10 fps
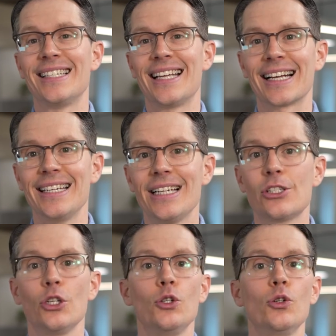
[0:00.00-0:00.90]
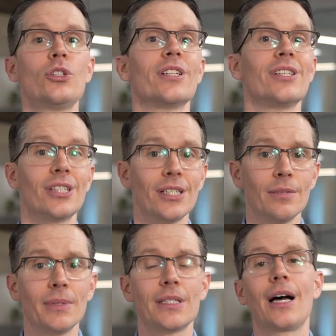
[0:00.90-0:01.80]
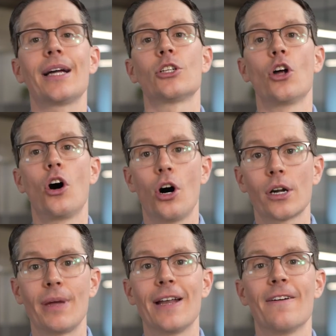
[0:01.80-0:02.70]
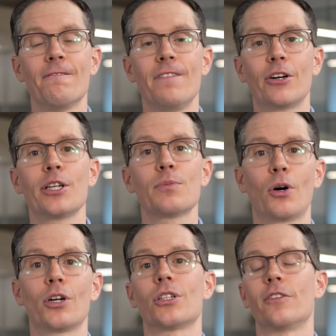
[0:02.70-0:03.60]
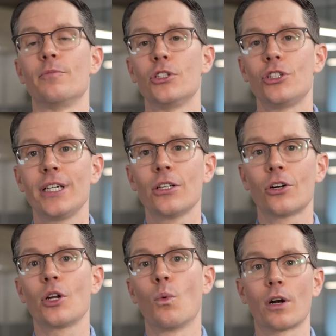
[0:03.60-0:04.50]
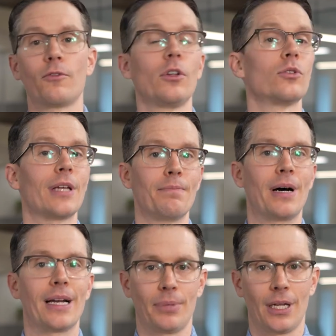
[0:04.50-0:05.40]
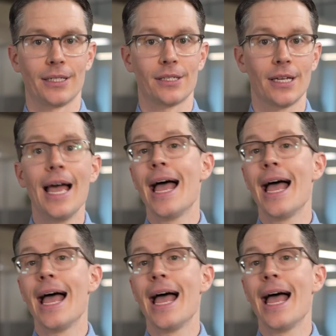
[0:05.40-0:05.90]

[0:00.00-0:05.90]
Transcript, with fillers: and techniques used to systematize and automate various parts of machine learning workflows and pipelines.